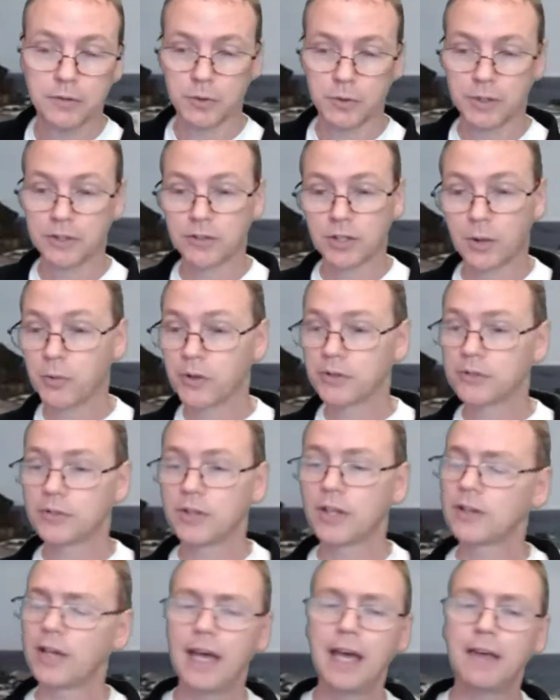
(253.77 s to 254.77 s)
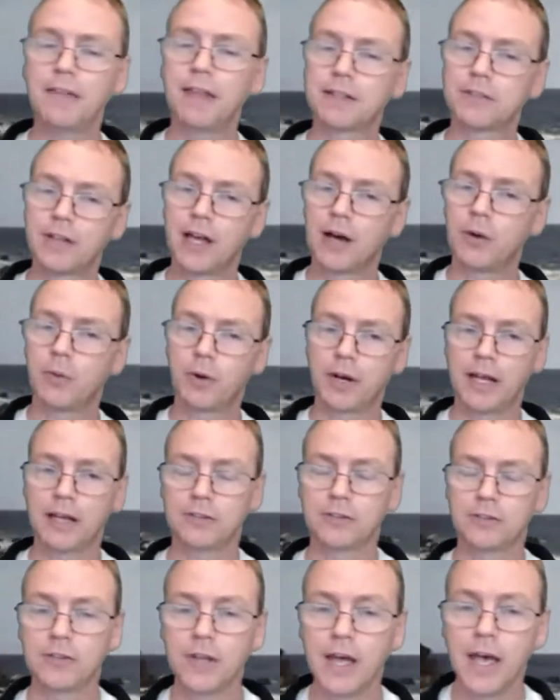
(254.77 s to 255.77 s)
When someone says, "Hey, that's not what I
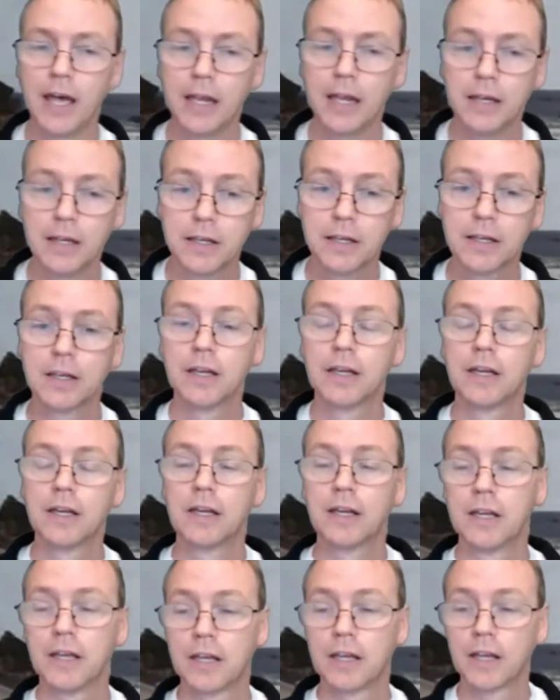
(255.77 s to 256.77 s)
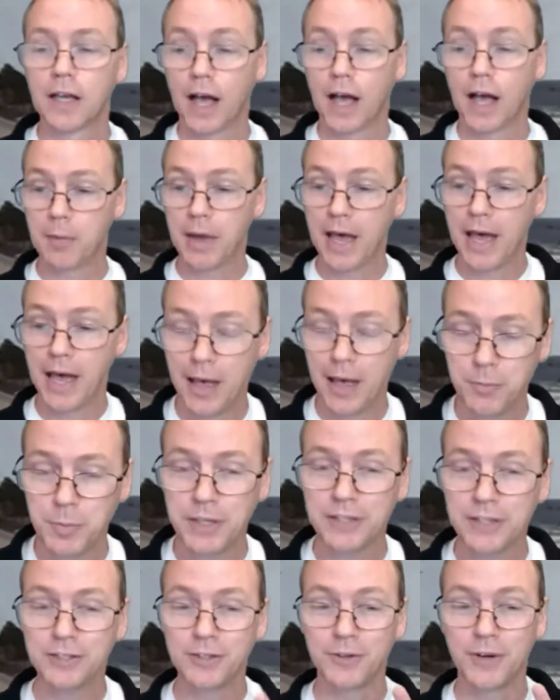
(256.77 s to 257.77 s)
said," I'm
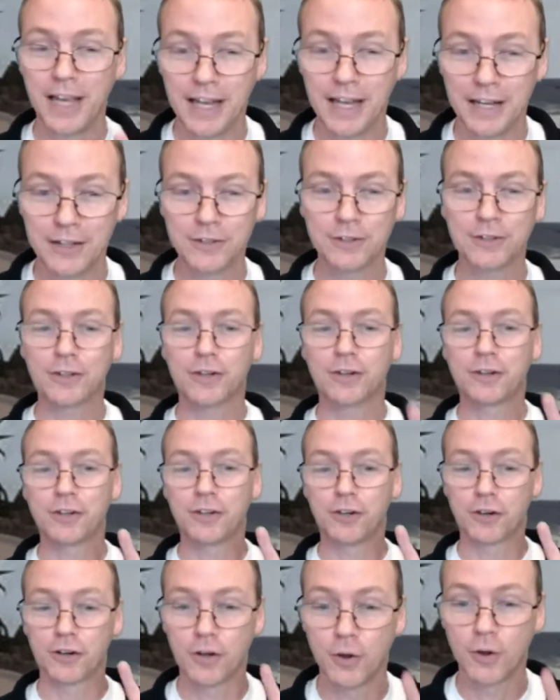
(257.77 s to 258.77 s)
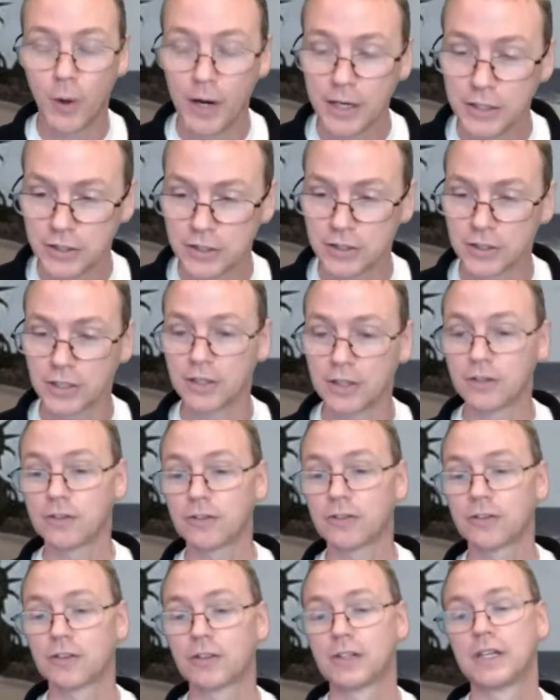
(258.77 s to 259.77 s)
happy to answer your
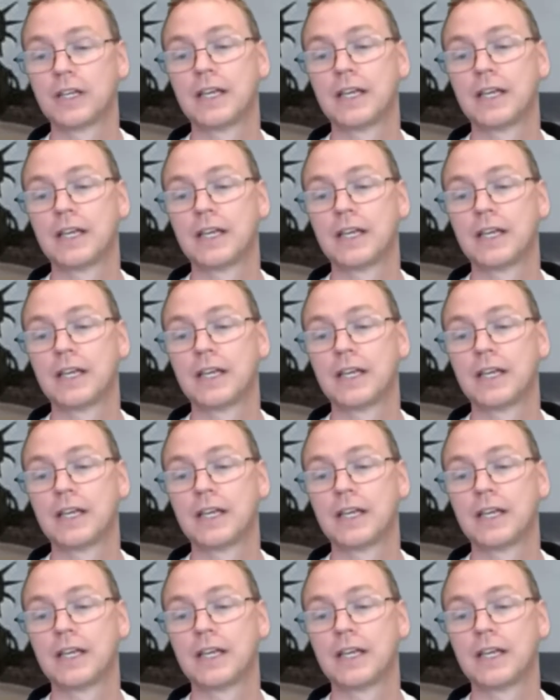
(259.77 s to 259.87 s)
questions.